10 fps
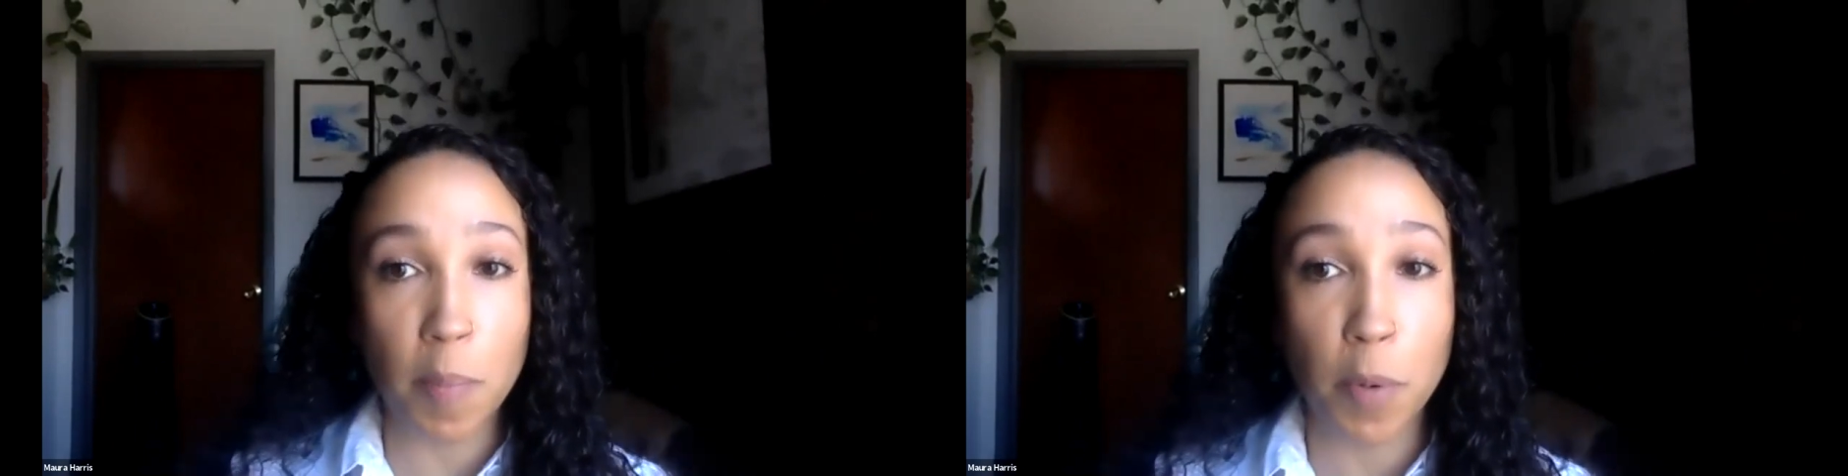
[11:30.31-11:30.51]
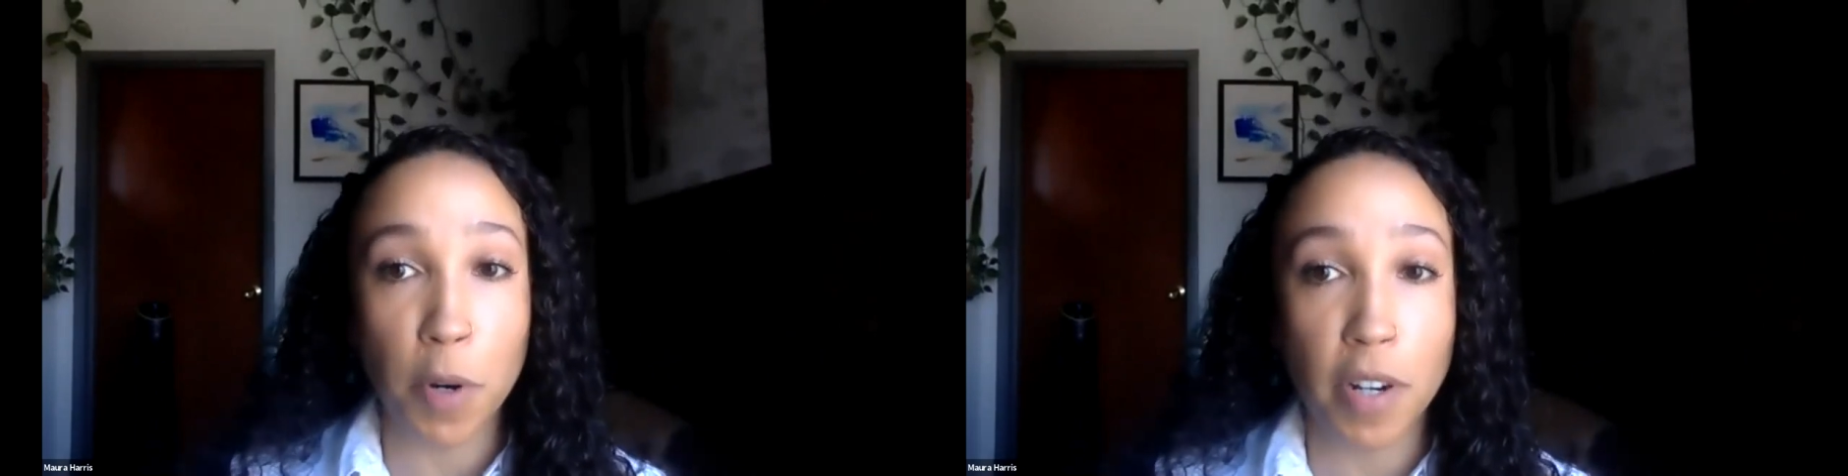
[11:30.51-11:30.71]

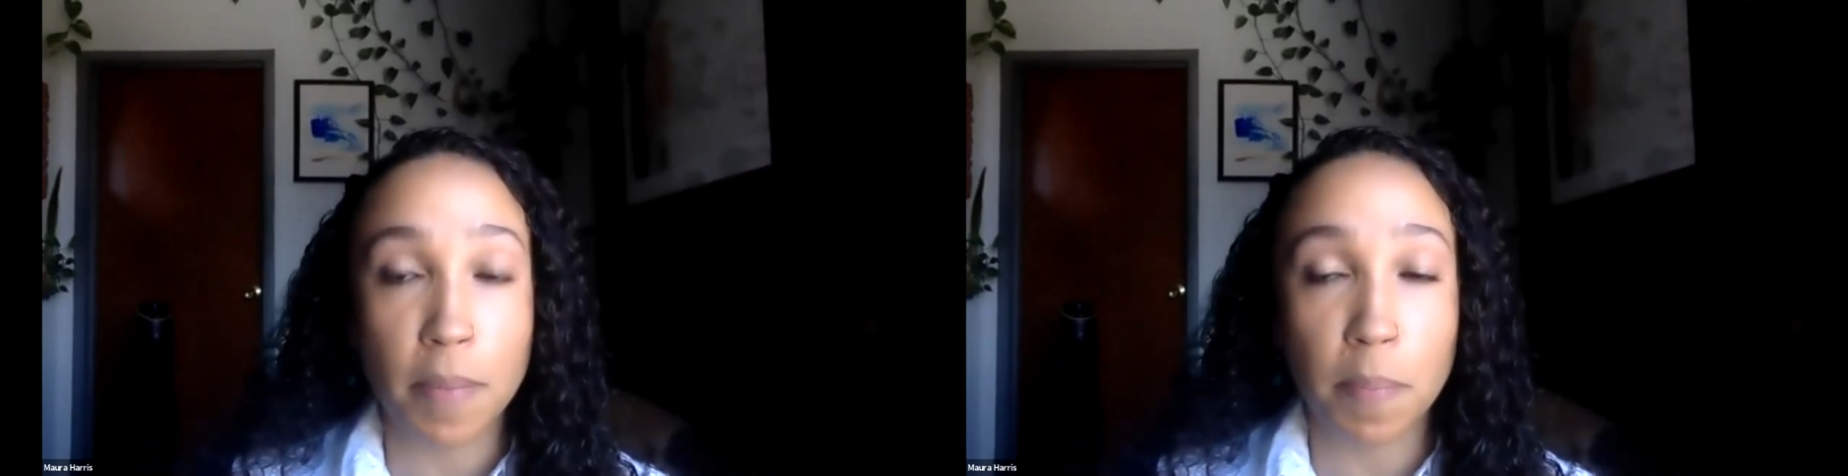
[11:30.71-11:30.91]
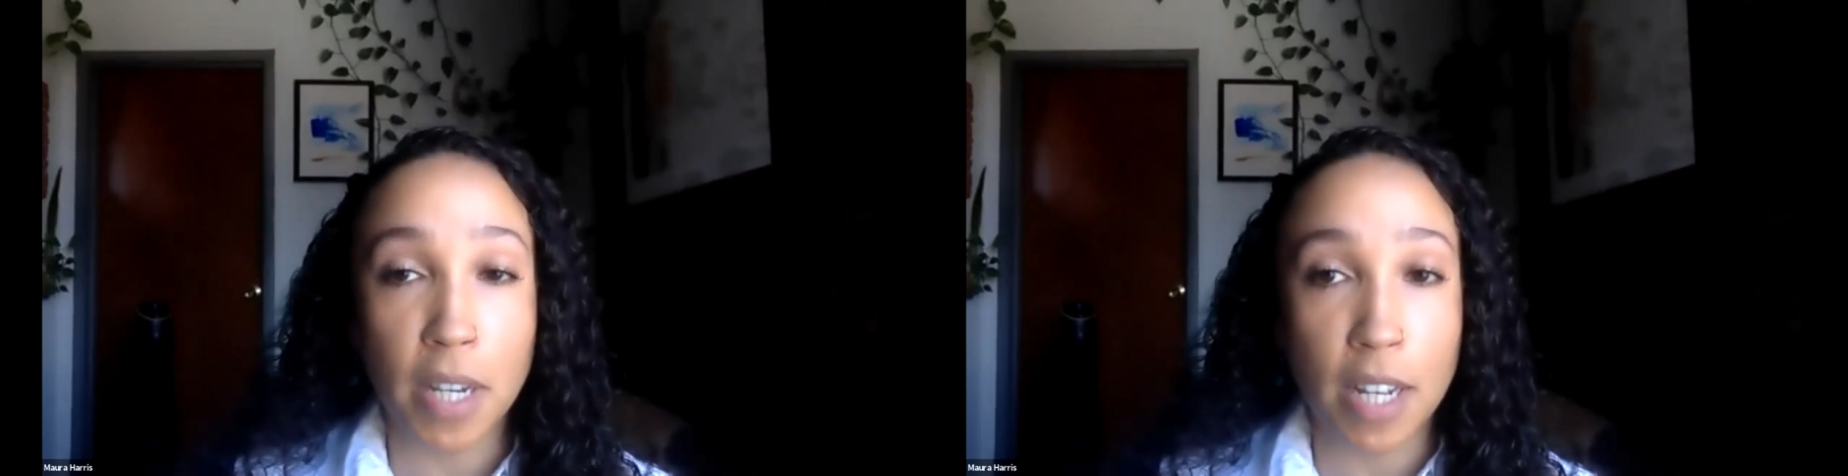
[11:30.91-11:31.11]

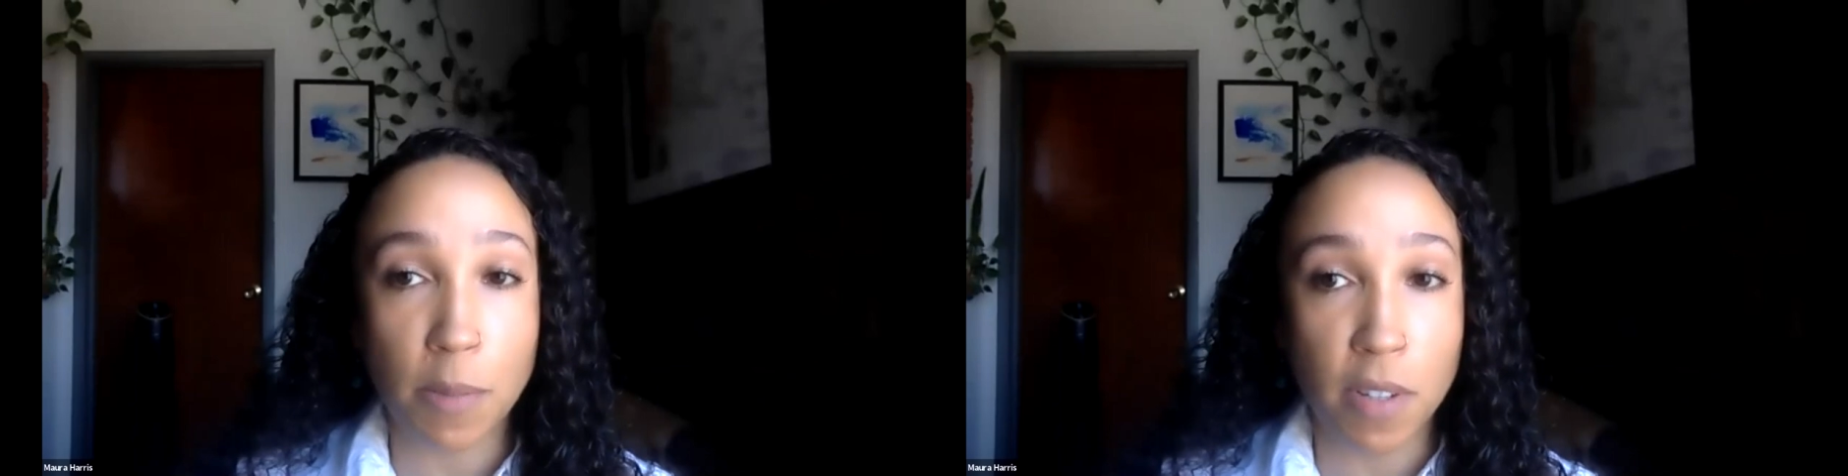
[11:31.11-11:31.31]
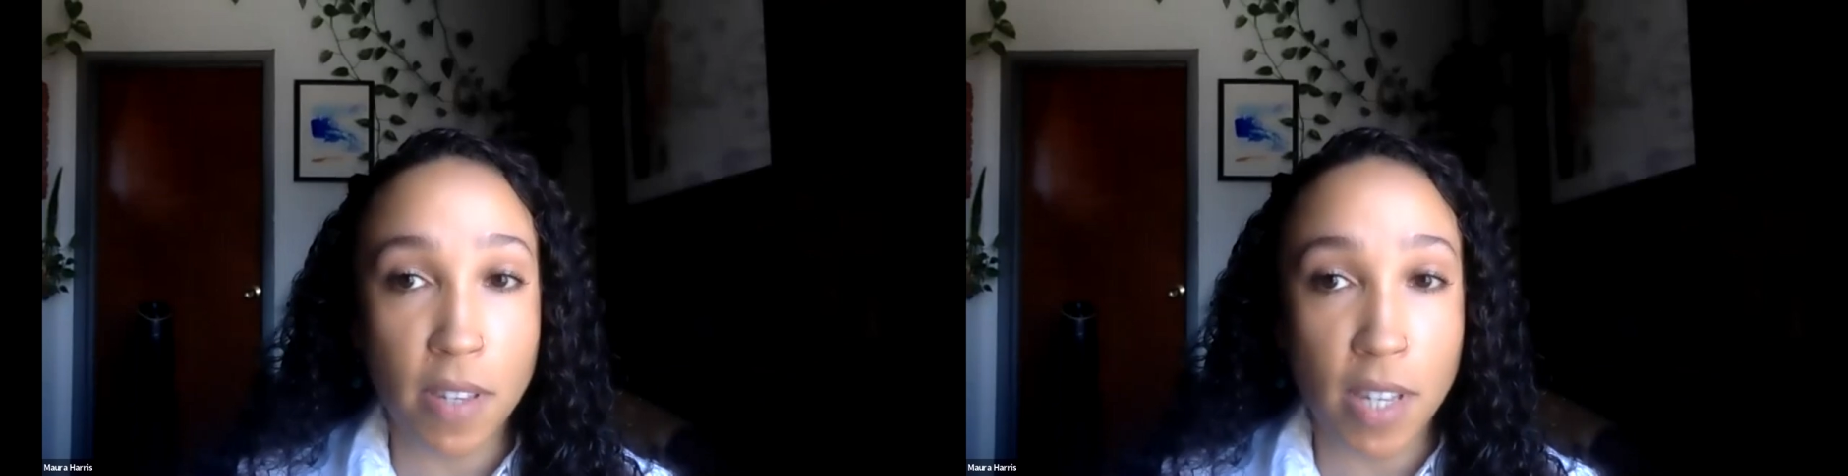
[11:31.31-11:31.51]
important because
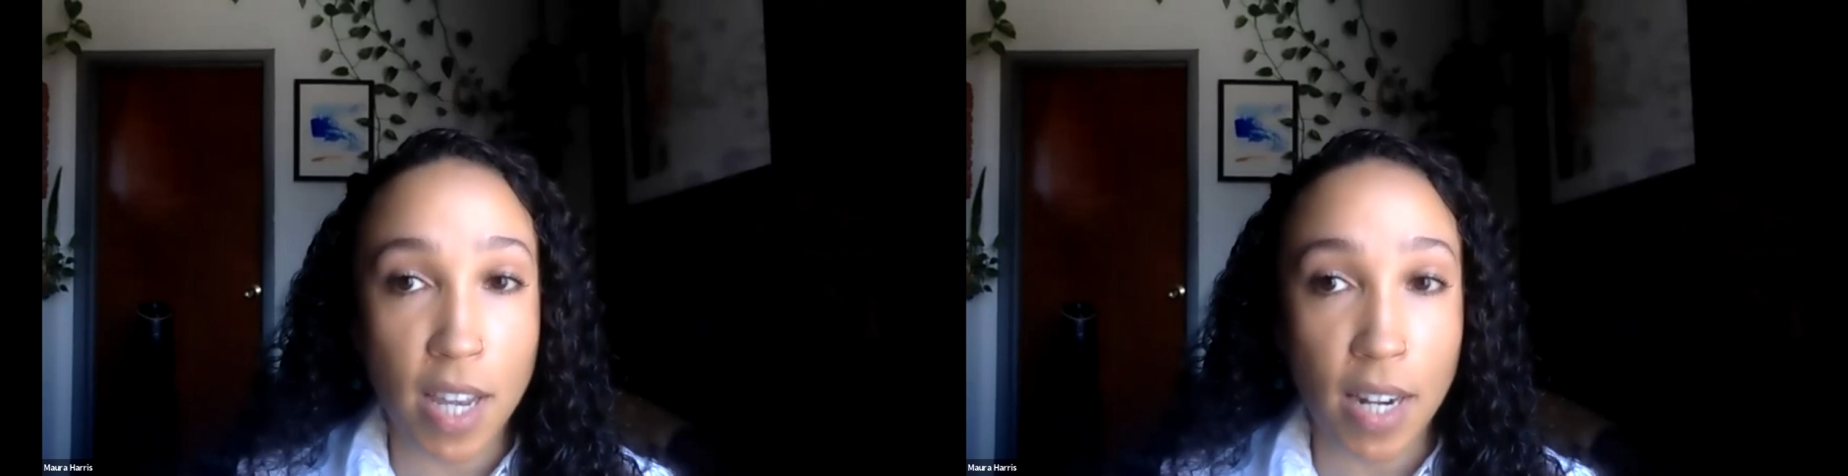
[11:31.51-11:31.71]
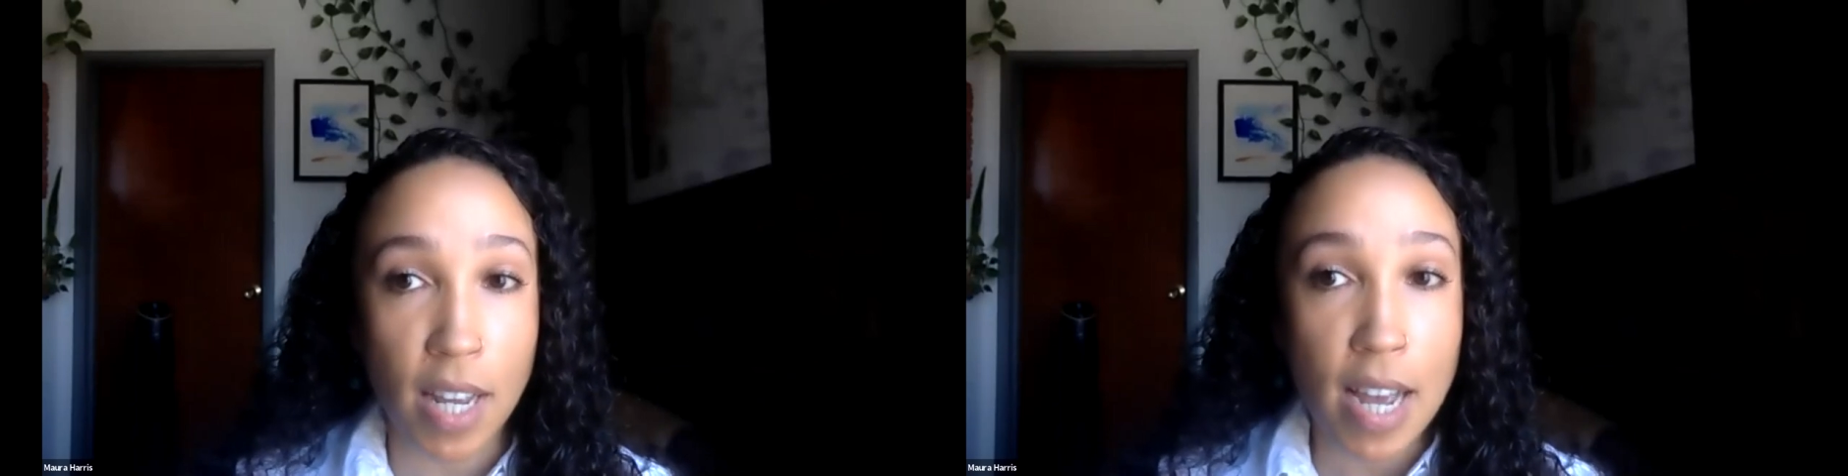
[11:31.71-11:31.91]
we've
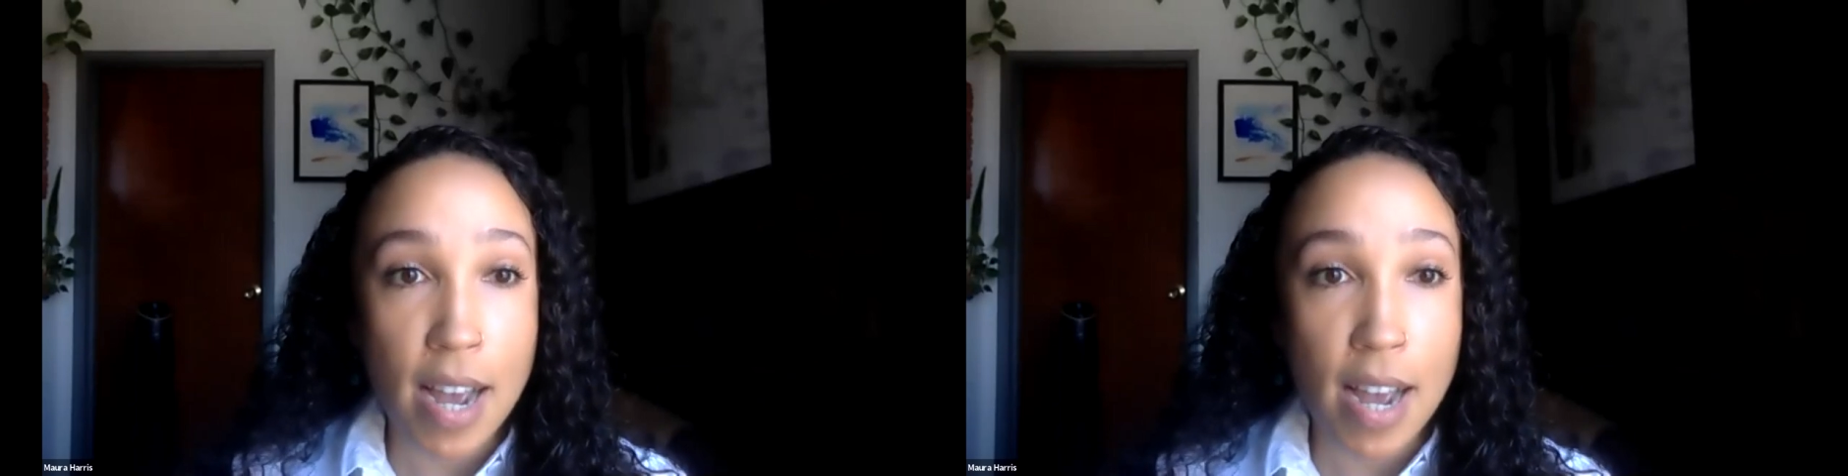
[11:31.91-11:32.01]
seen